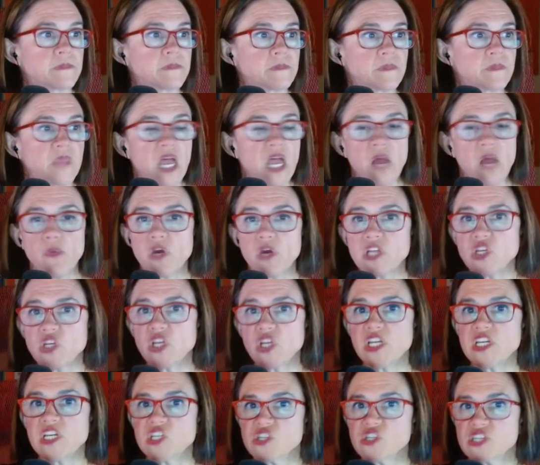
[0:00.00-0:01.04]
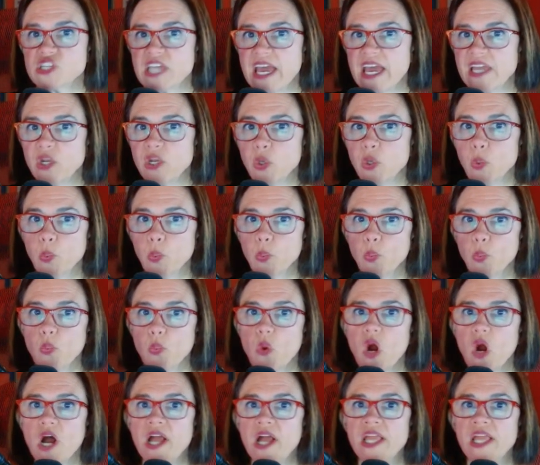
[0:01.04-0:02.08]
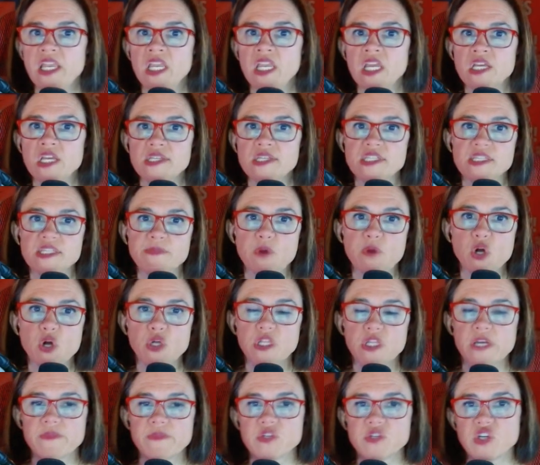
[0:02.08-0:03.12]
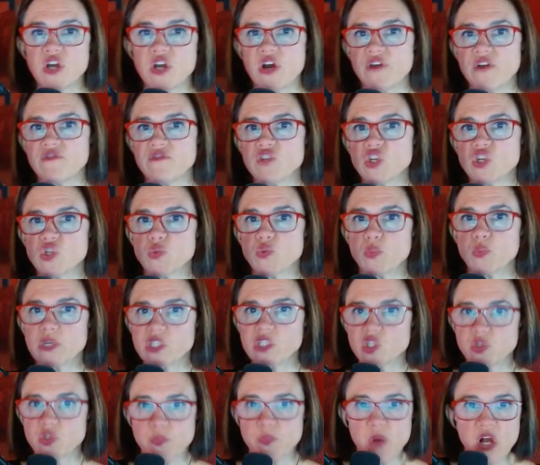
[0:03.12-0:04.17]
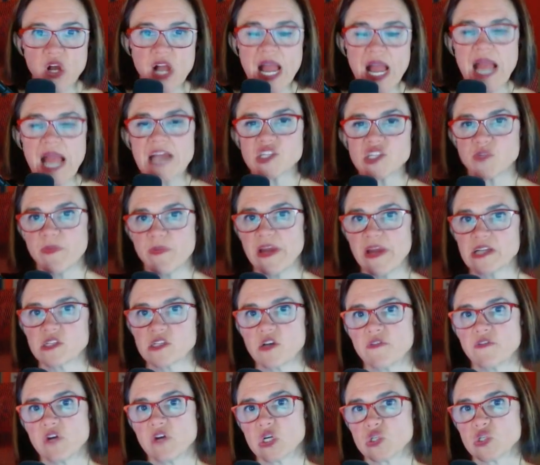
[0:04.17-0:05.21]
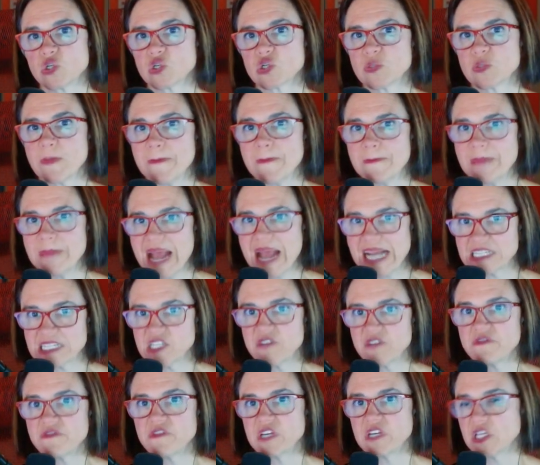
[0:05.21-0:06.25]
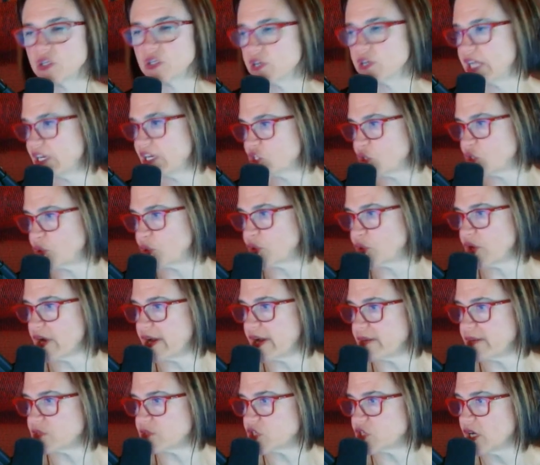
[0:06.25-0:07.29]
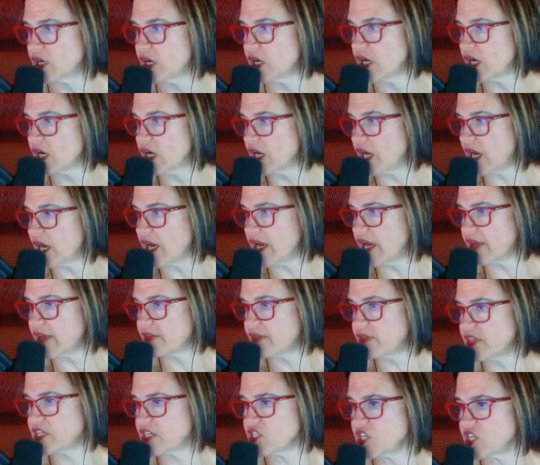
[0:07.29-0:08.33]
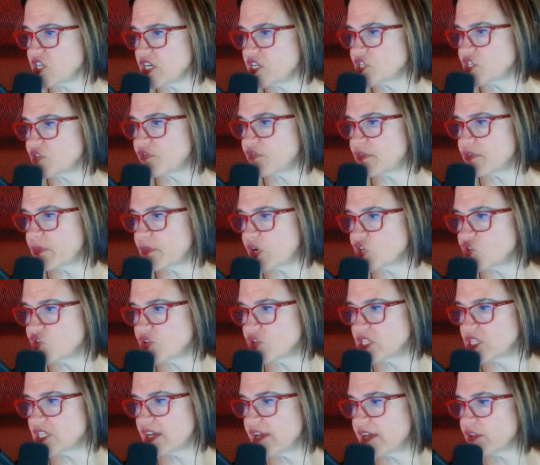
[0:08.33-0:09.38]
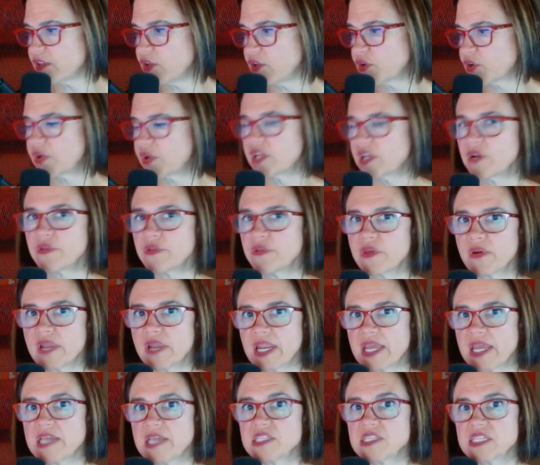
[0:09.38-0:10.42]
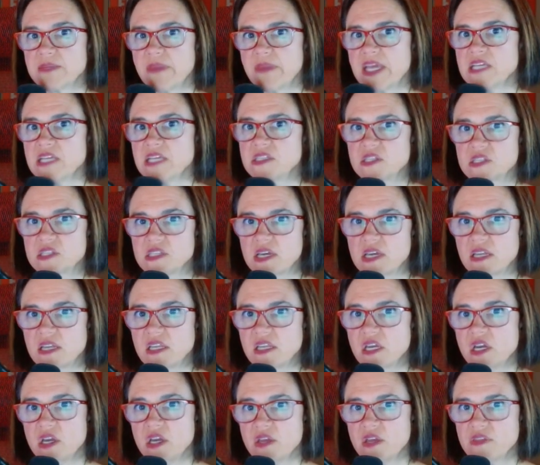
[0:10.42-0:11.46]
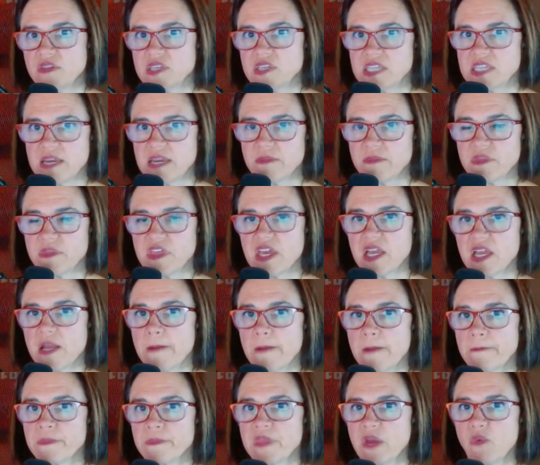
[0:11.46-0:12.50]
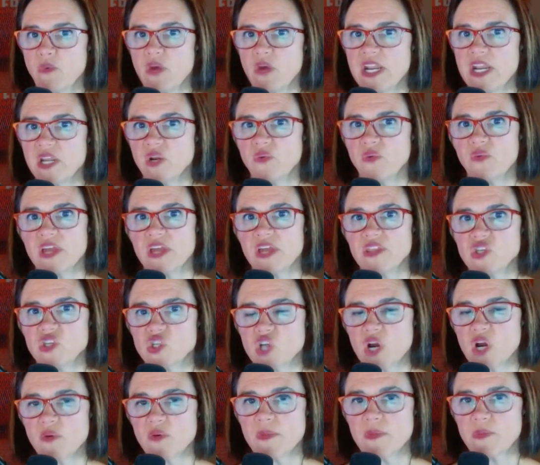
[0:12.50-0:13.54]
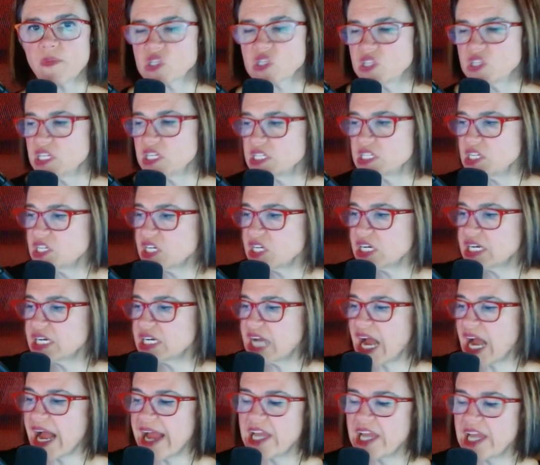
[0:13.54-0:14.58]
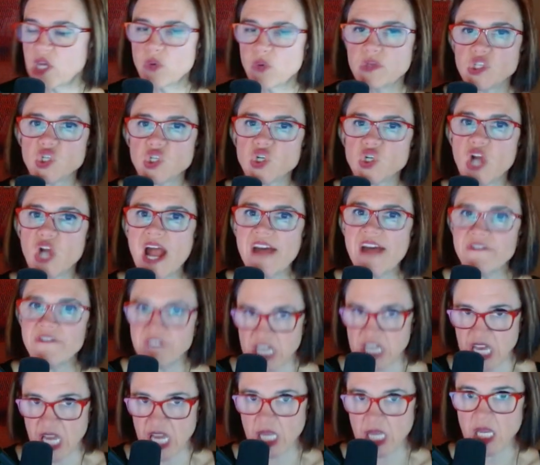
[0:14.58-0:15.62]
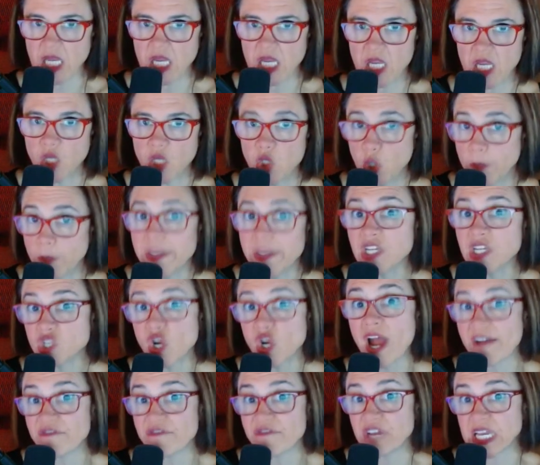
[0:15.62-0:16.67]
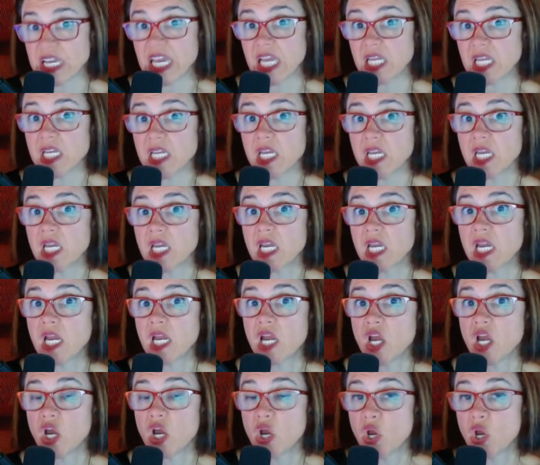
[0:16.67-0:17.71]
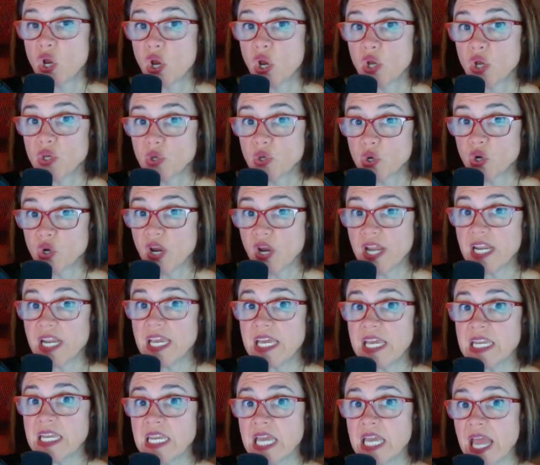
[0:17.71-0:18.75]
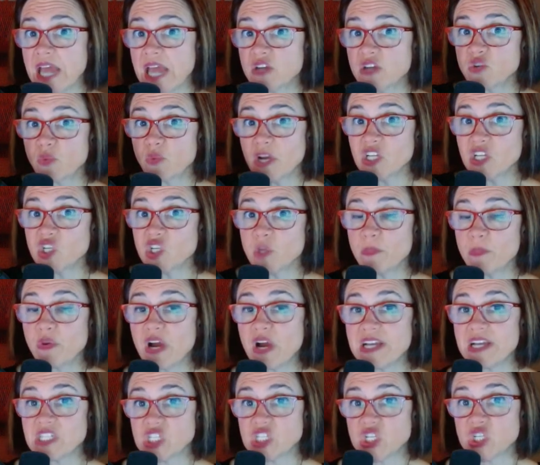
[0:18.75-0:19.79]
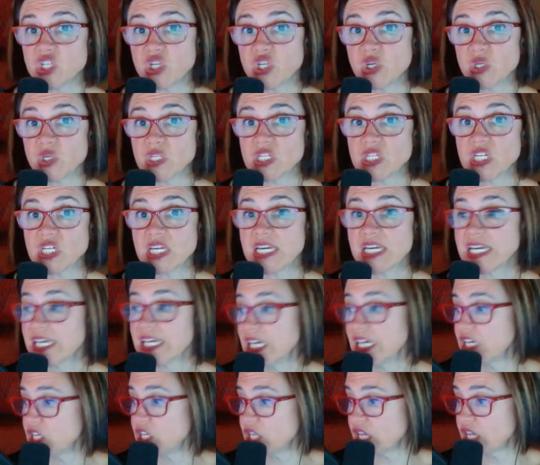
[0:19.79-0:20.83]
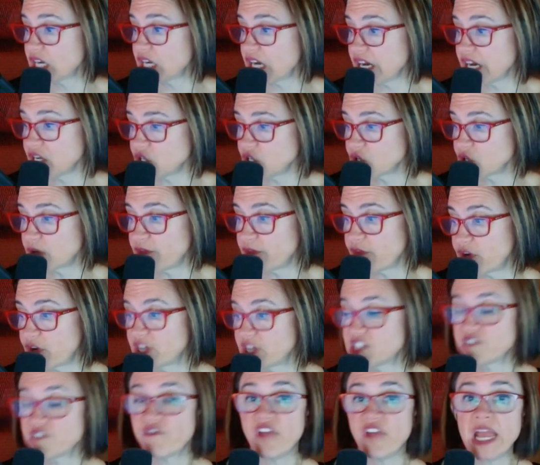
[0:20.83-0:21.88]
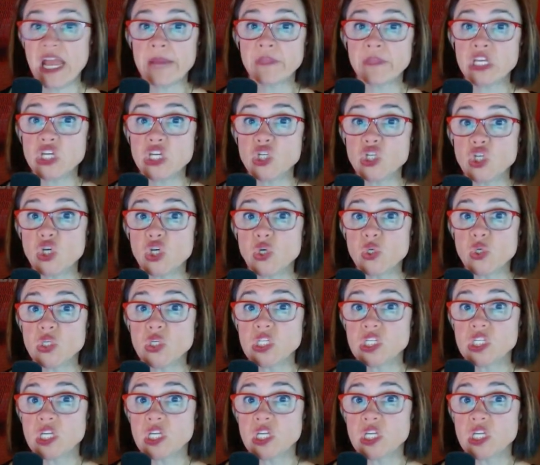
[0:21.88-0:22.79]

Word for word: I want you to just get one small glimpse of just one small aspect of Hunter's massive international crimes. This is from Marjorie Taylor Greene, although Nancy Mace has said the same thing. They went in and read the SAR report. This is a guy who is trafficking, human trafficking, Ukrainian and Russian prostitutes into the country for his family's use,